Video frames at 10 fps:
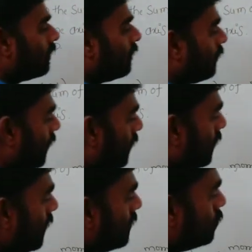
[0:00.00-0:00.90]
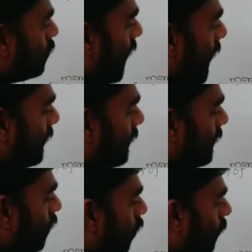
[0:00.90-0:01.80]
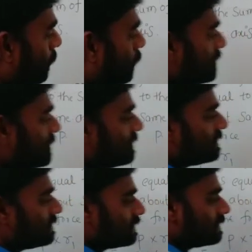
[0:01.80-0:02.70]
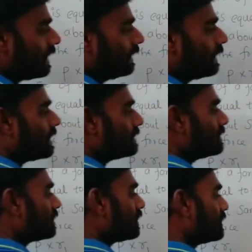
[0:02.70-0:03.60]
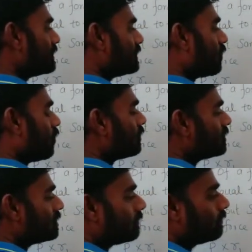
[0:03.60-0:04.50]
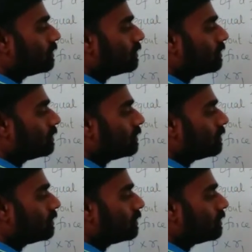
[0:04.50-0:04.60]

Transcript: Okay, so angle opposite is the sine, adjacent is the cos.